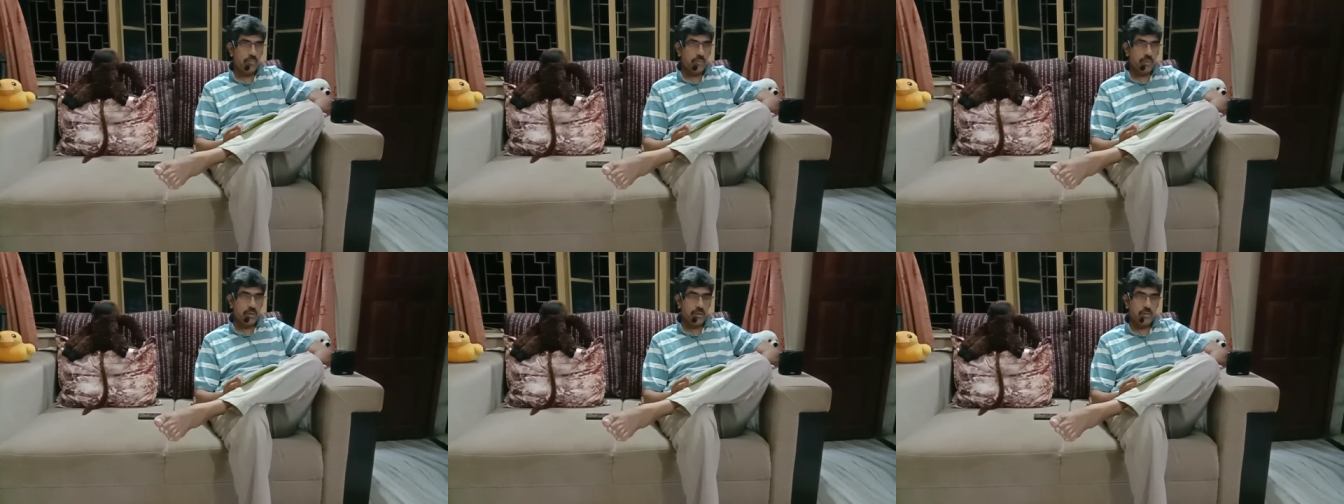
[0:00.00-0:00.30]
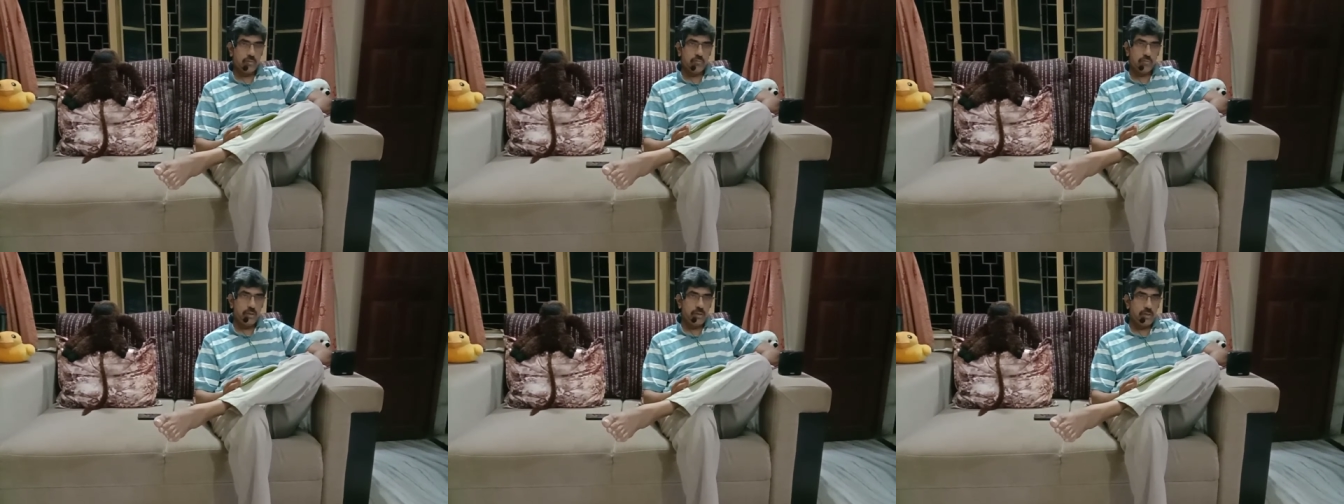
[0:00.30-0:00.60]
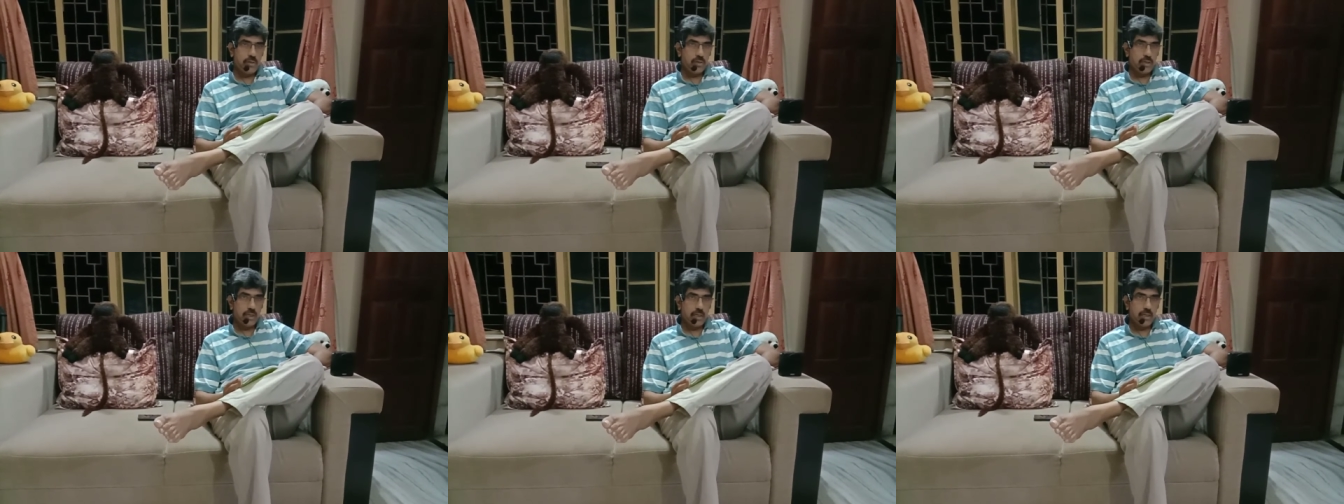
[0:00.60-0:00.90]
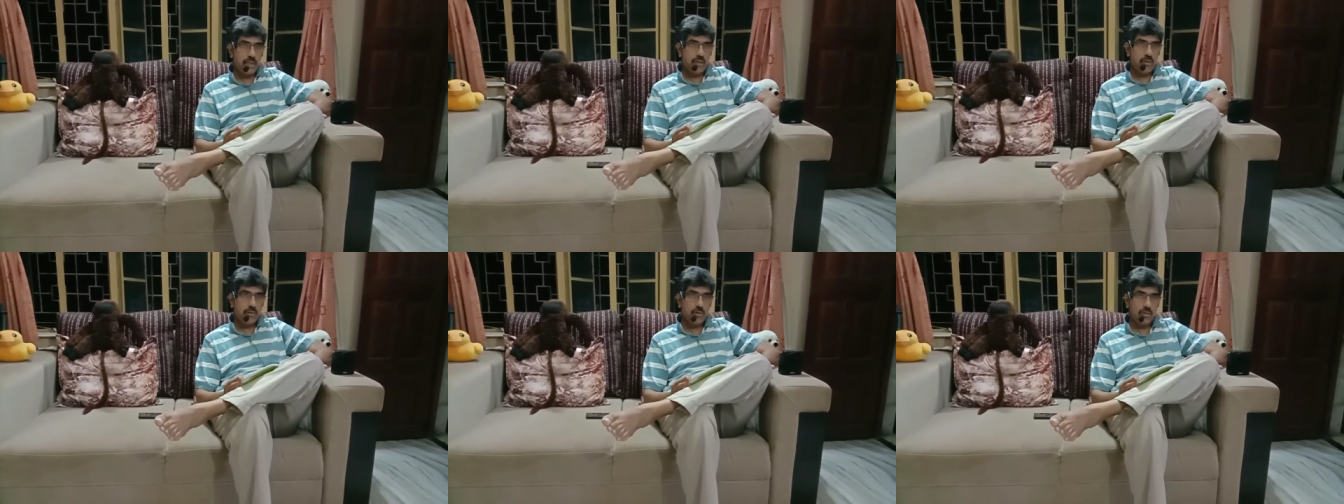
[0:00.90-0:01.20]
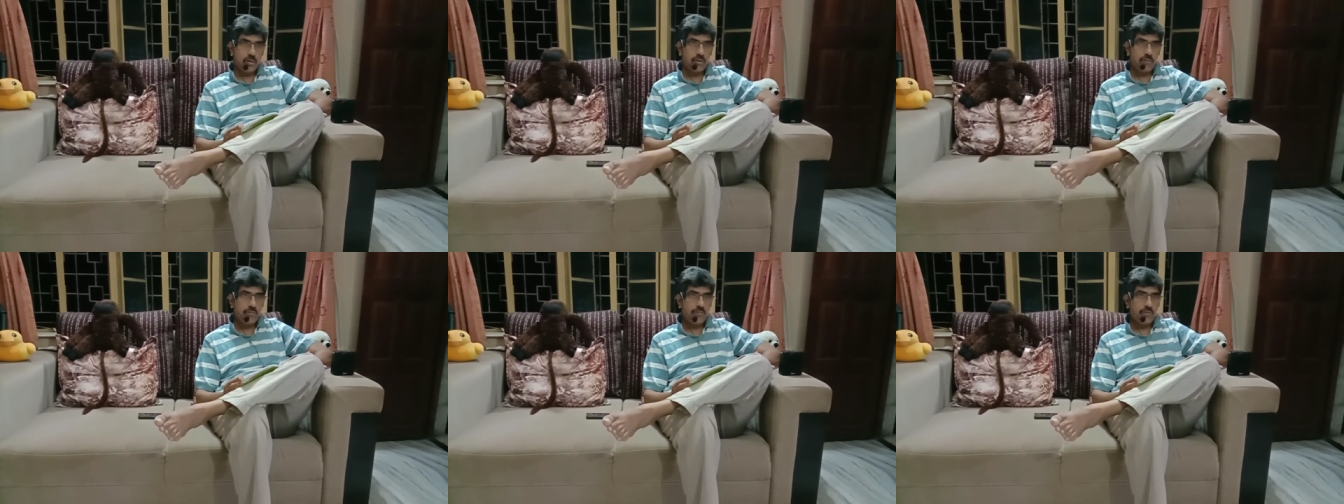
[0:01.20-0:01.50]
but it will take a
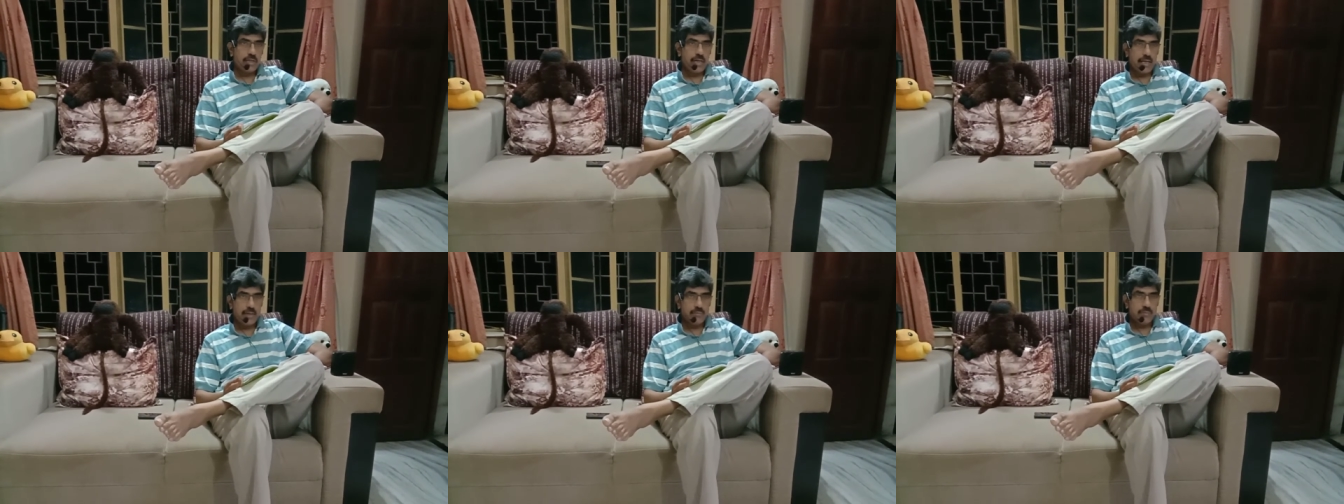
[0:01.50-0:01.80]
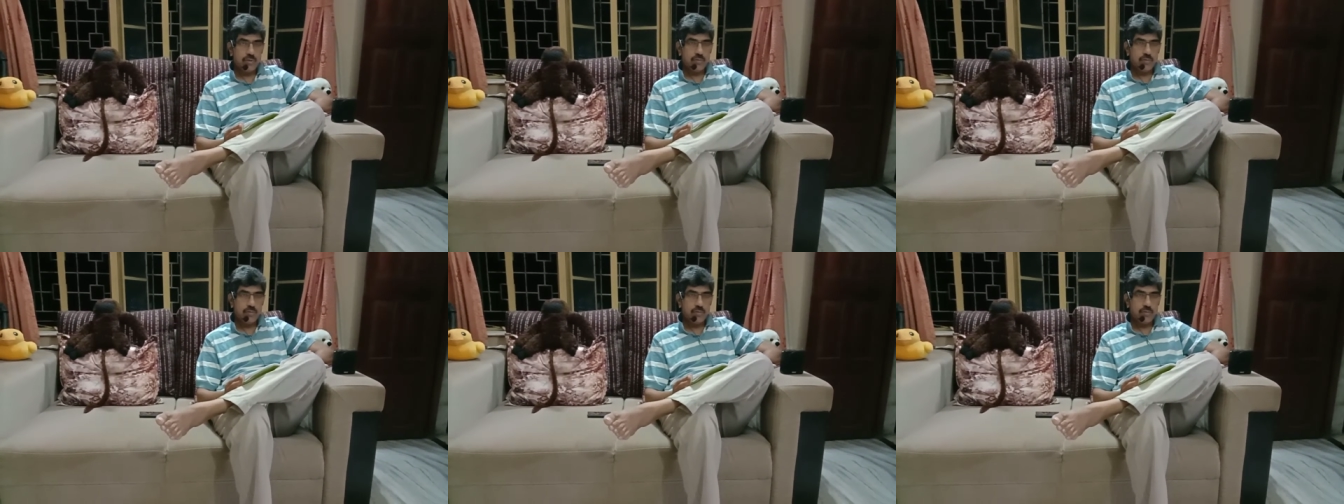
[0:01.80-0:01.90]
lot of time.